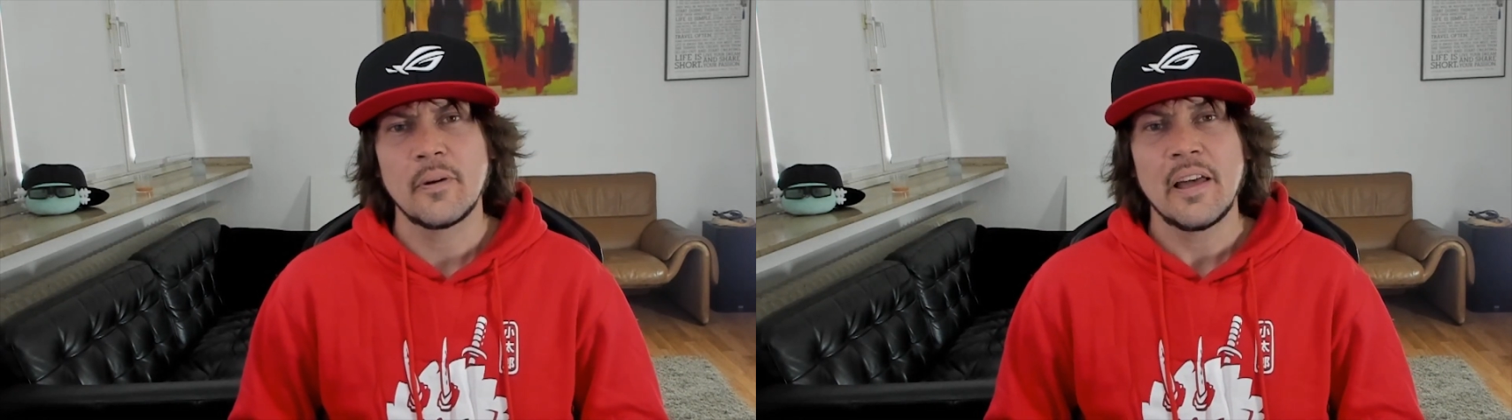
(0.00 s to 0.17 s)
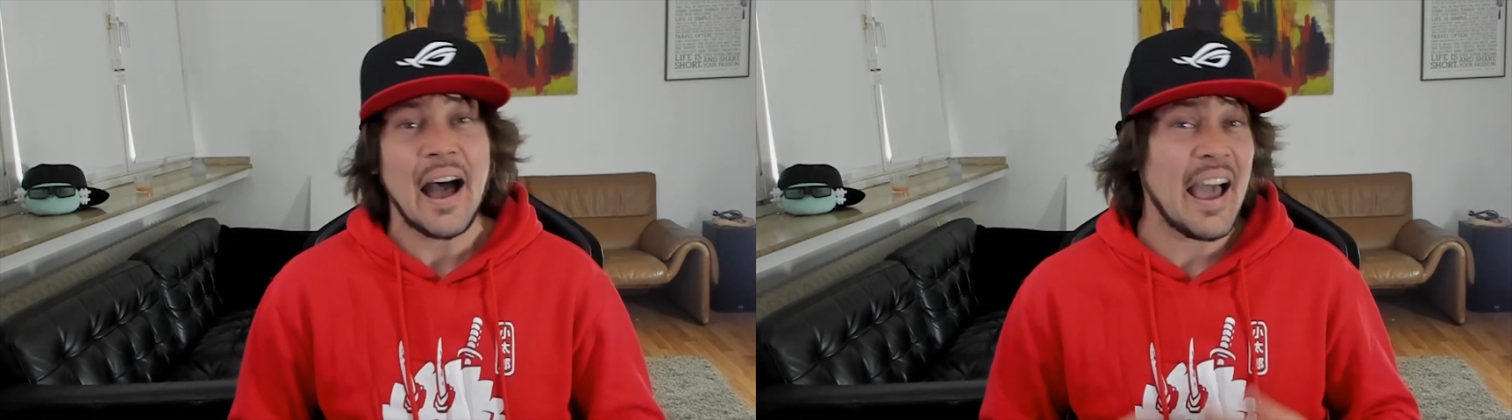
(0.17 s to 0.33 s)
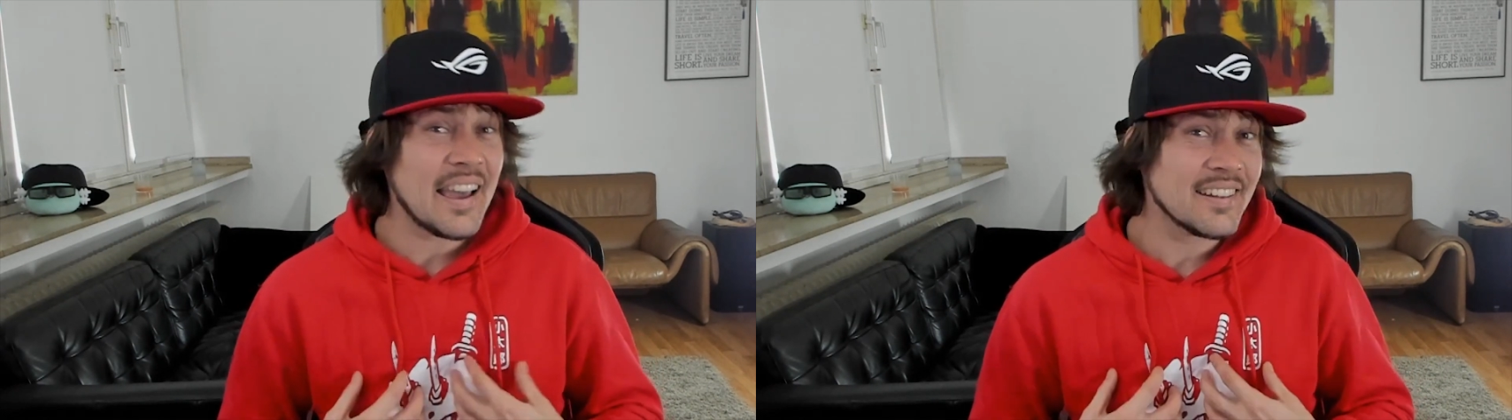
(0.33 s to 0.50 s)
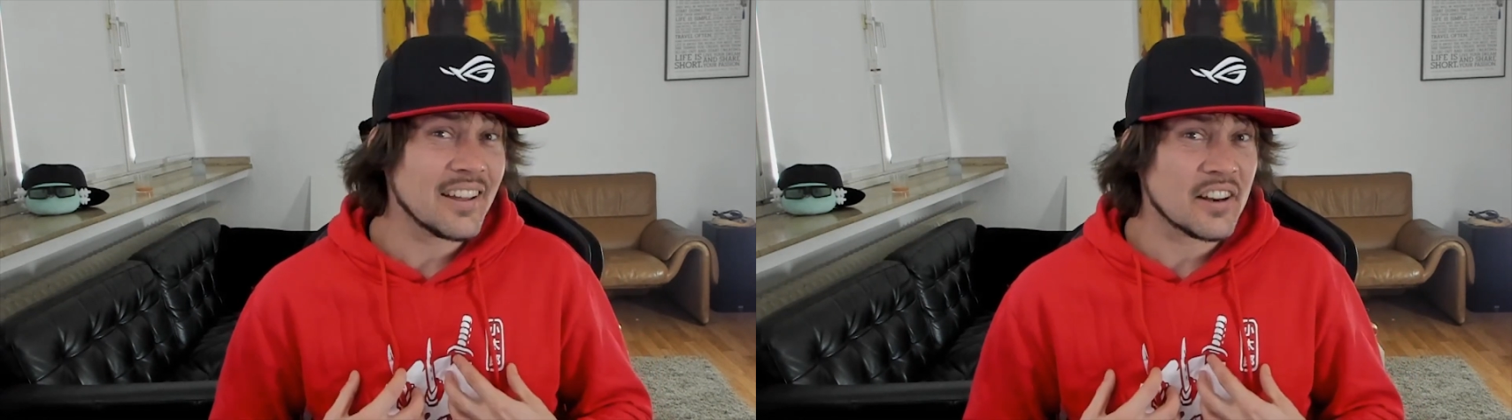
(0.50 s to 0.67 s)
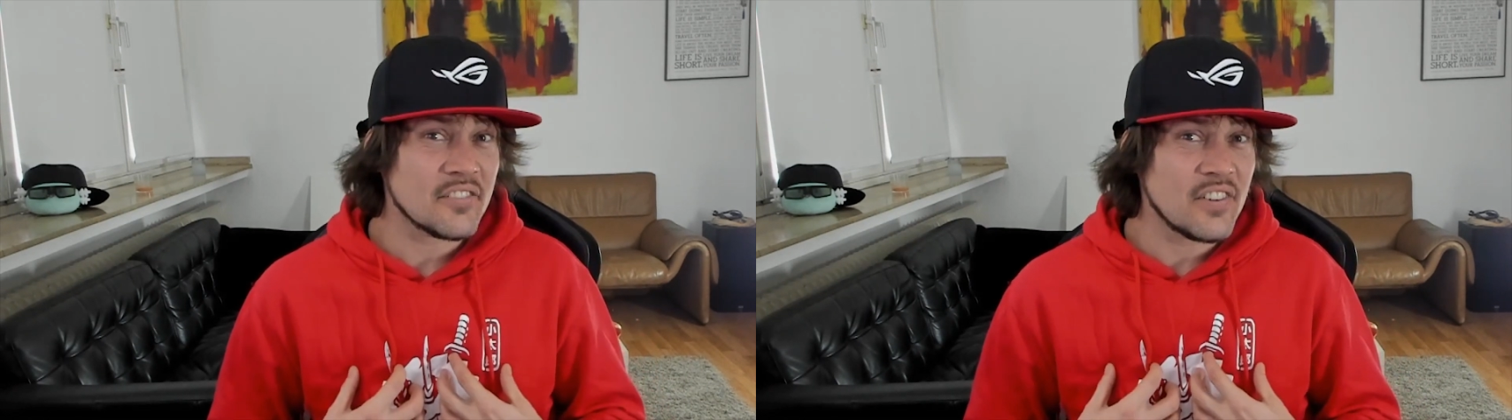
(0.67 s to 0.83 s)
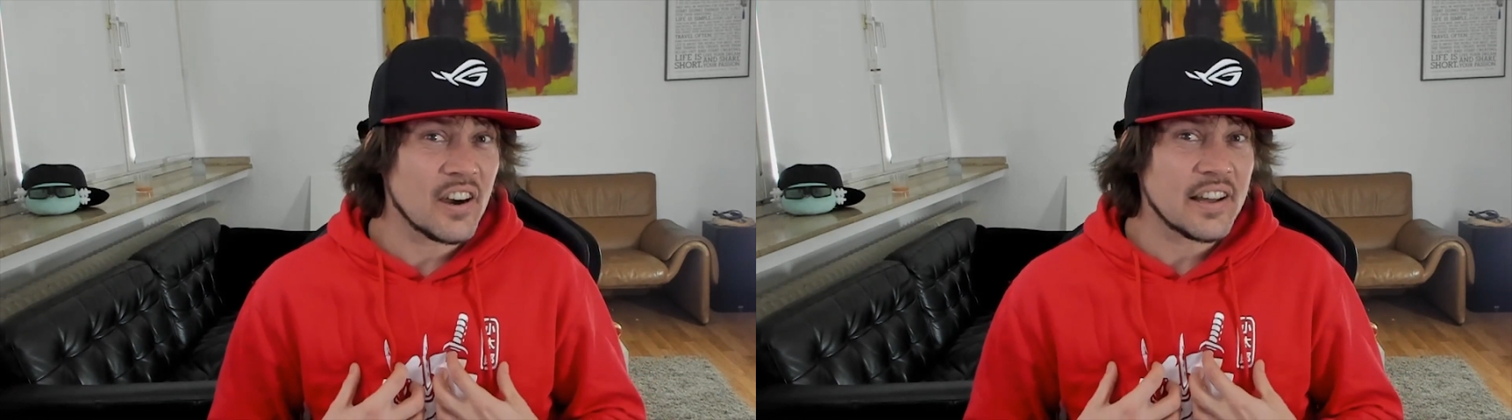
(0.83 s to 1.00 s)
I had a lot
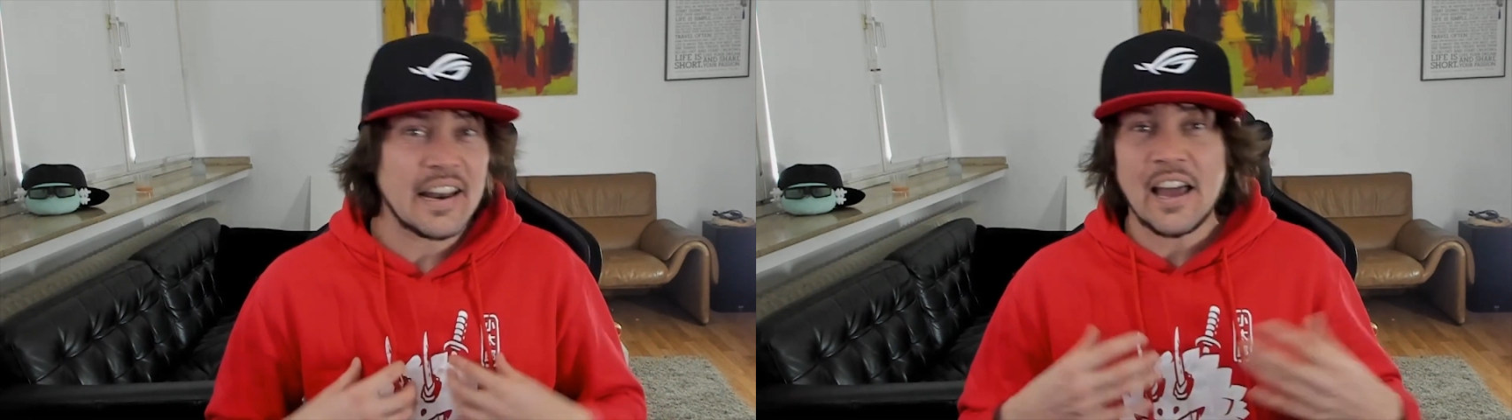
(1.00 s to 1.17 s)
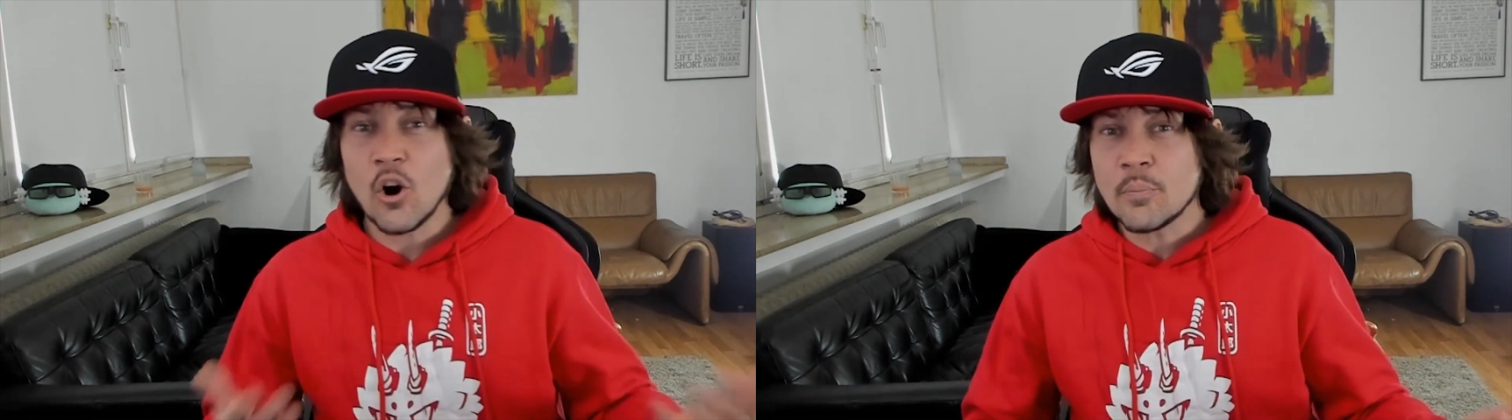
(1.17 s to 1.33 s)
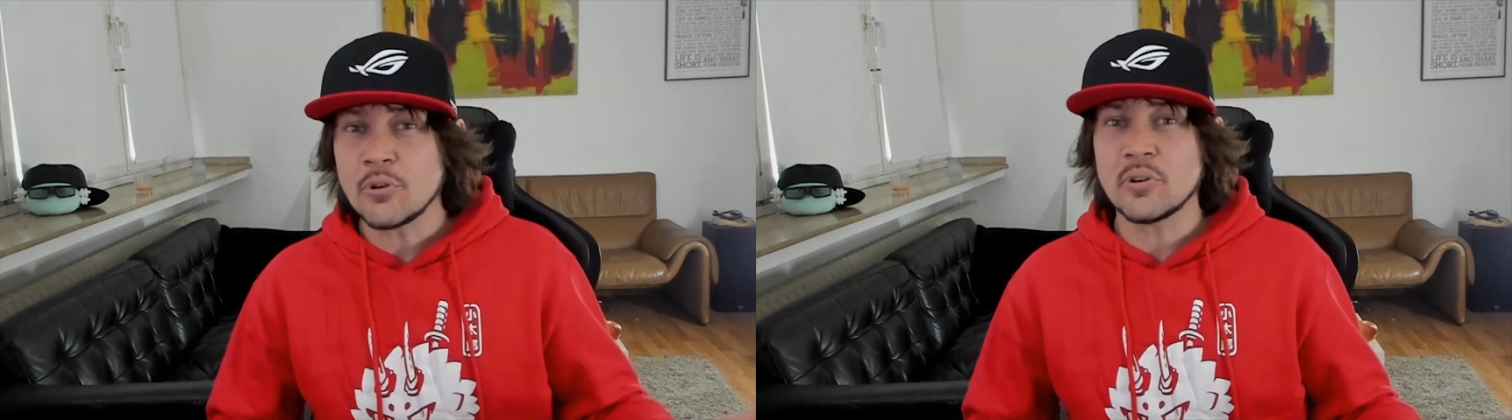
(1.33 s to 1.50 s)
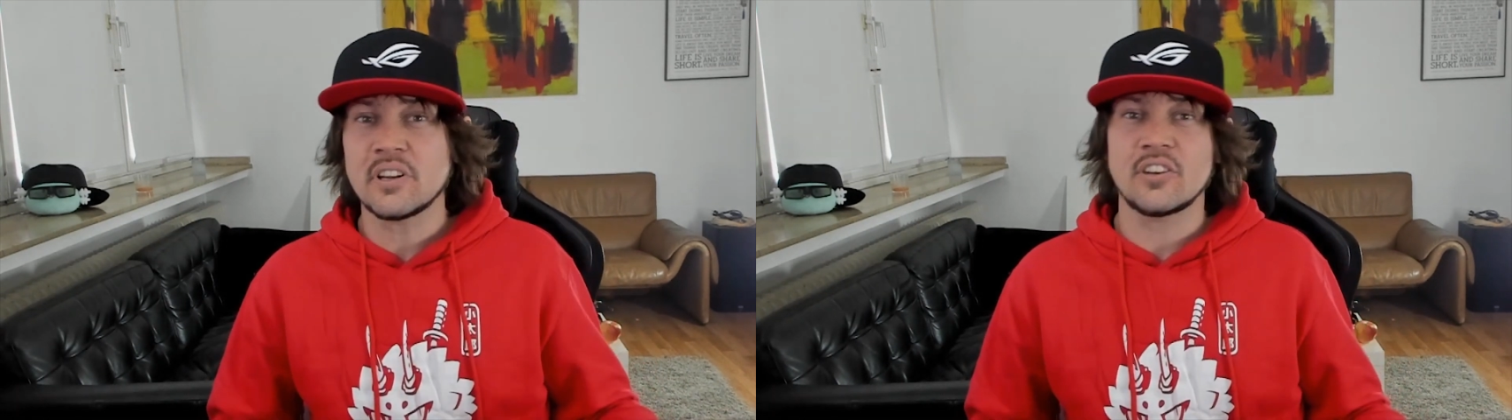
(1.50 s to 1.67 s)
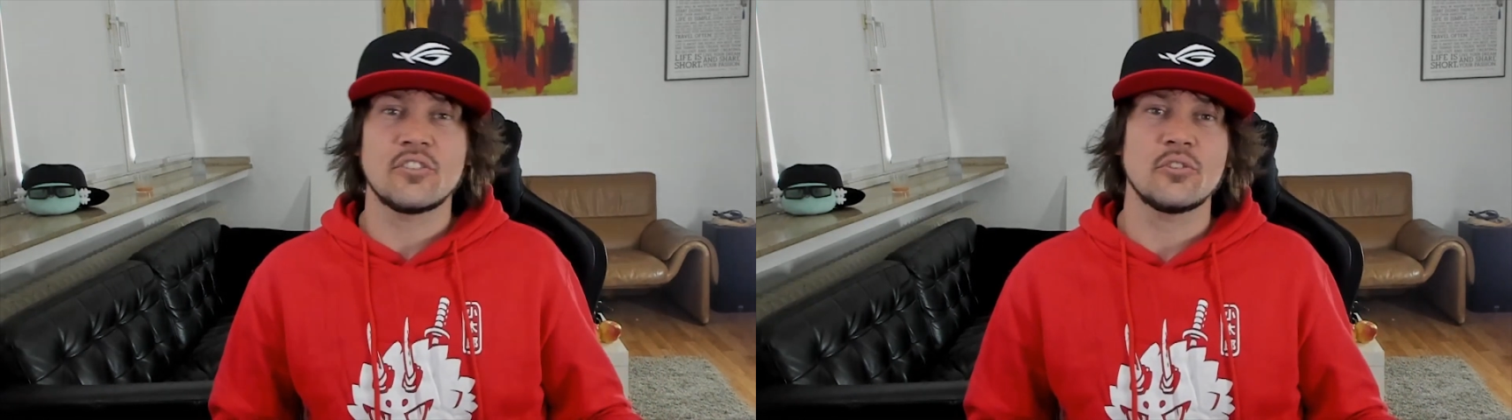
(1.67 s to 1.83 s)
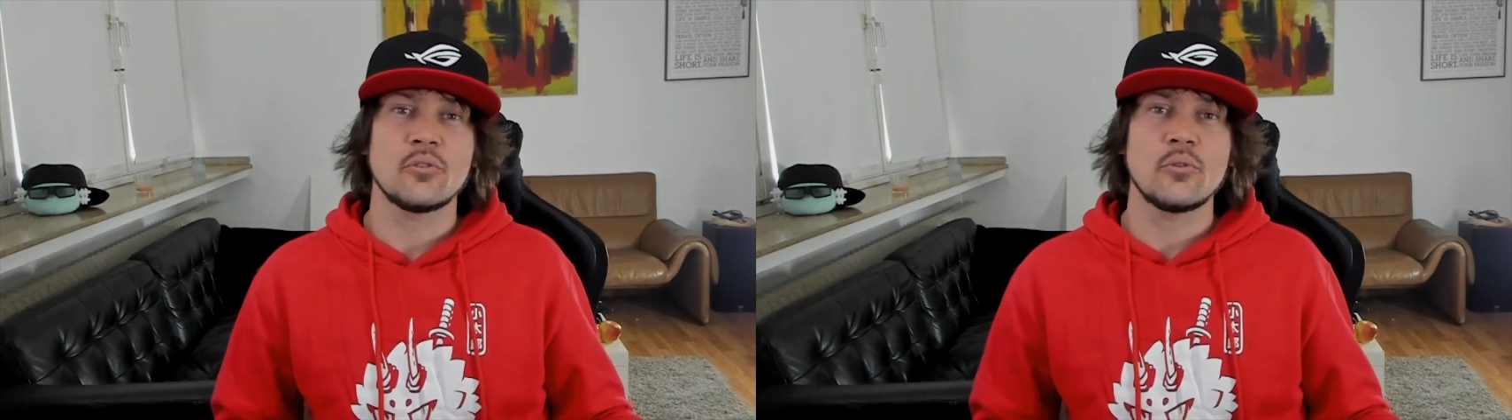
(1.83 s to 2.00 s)
of fun. I hope you did
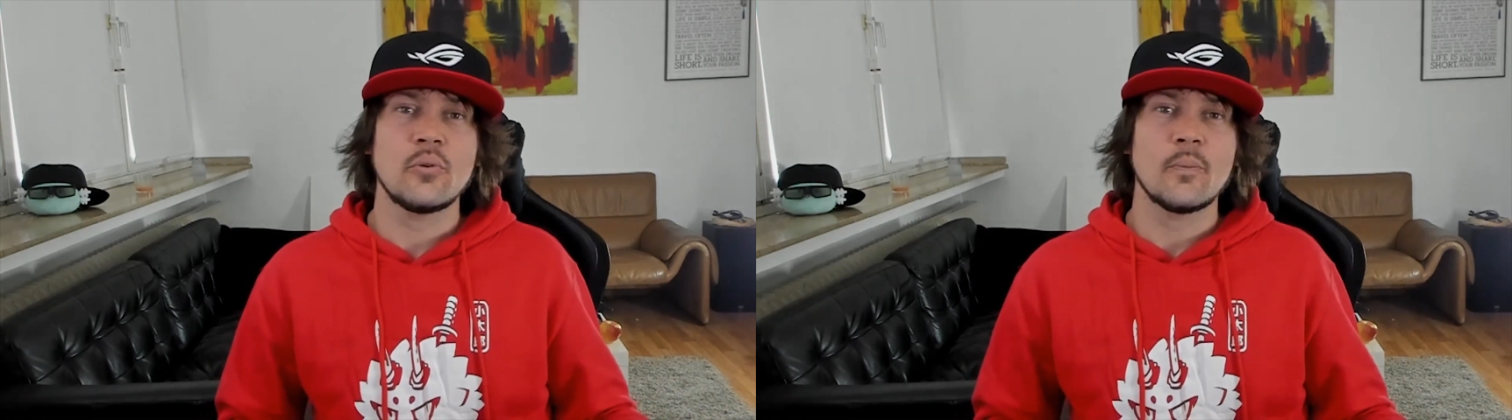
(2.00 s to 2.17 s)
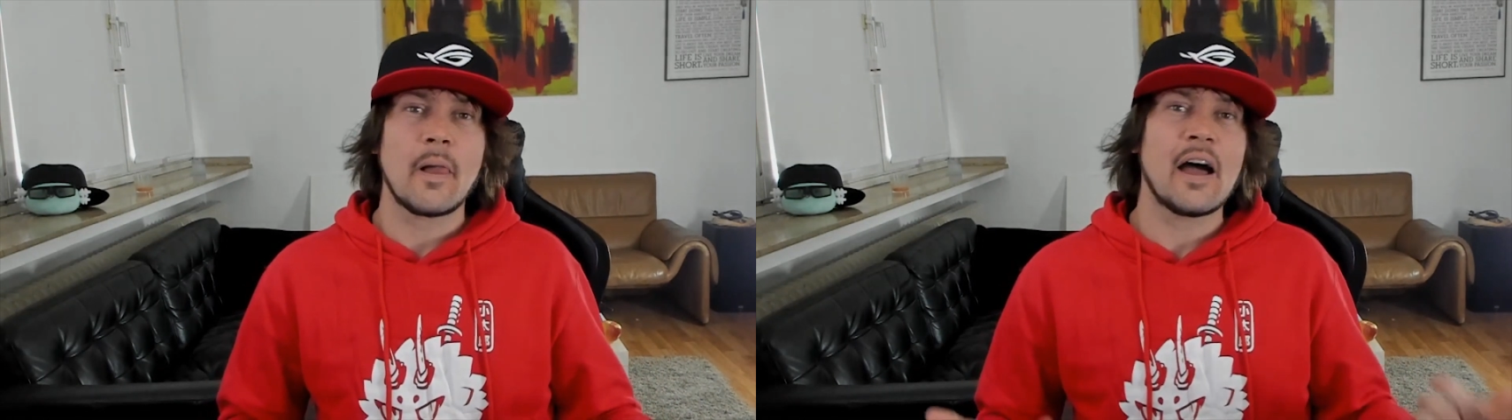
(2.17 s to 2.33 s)
too. I